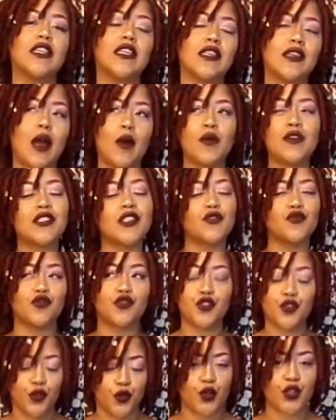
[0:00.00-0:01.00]
wasn't
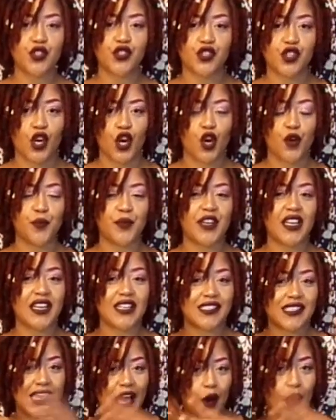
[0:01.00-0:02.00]
too concerned,
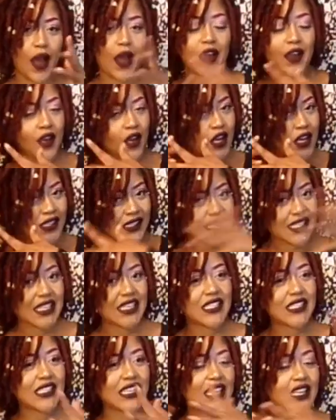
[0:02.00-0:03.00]
because how I
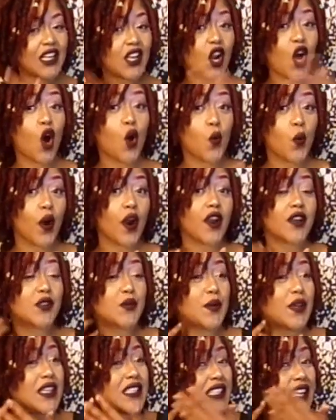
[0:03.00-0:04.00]
tease it, it all works,
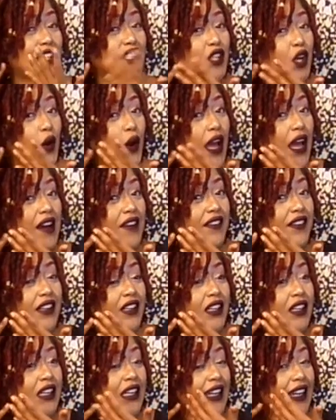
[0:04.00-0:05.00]
because I don't have
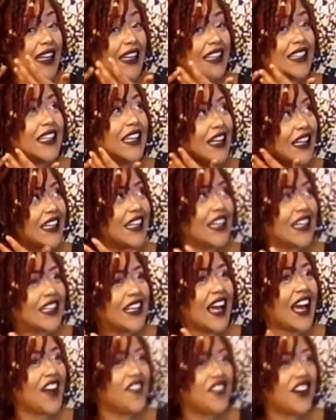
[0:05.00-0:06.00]
again, I
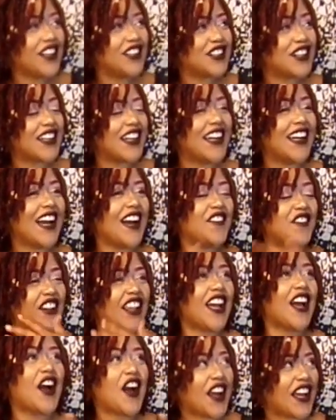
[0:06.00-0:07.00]
have an undercut. I feel like
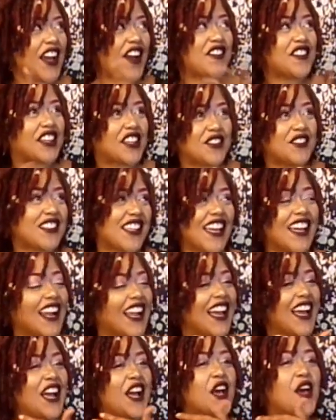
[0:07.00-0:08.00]
I have to keep saying
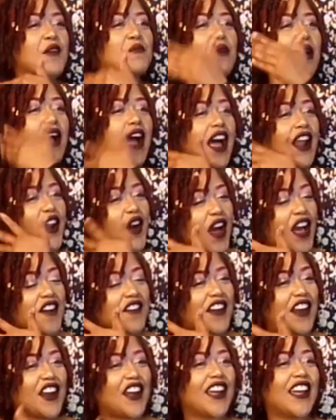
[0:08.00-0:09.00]
it, but I don't have
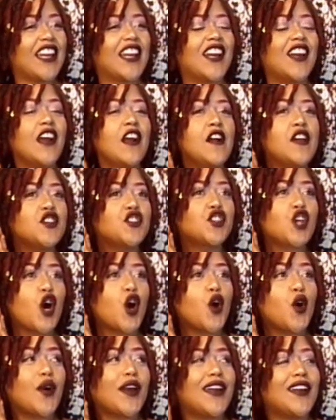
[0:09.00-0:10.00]
hair here,
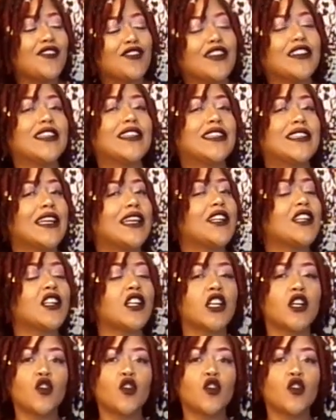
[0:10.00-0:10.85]
so it really didn't